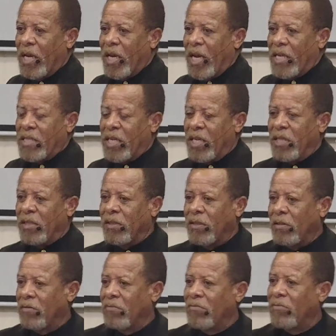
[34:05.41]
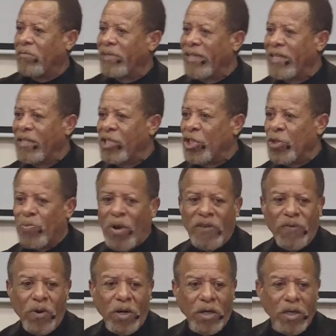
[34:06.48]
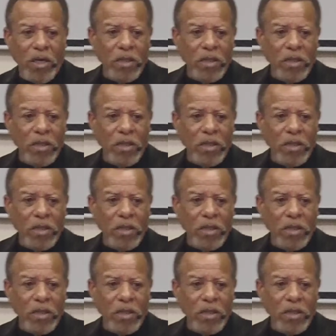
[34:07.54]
I said, did you pray for it?